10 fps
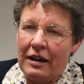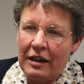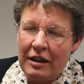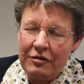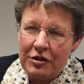And
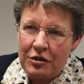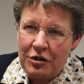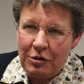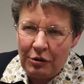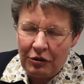after
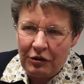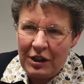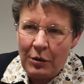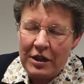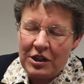two or
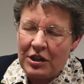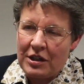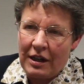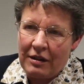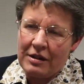three
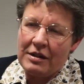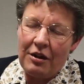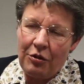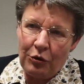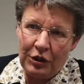questions like this,
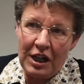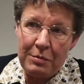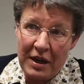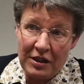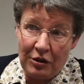I thought
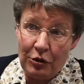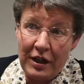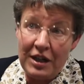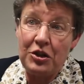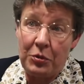I'd better
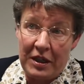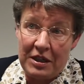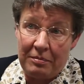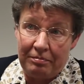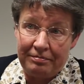look into
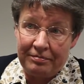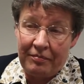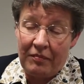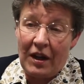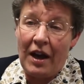it.
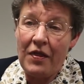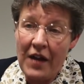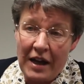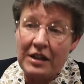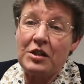And
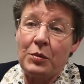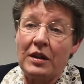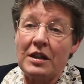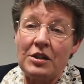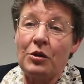that's where
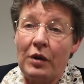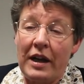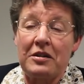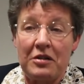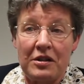this whole
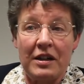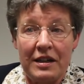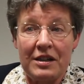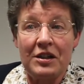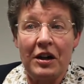
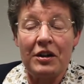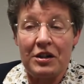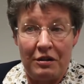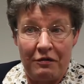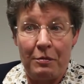exercise
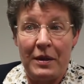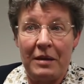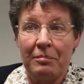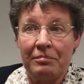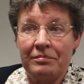started for
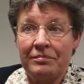me.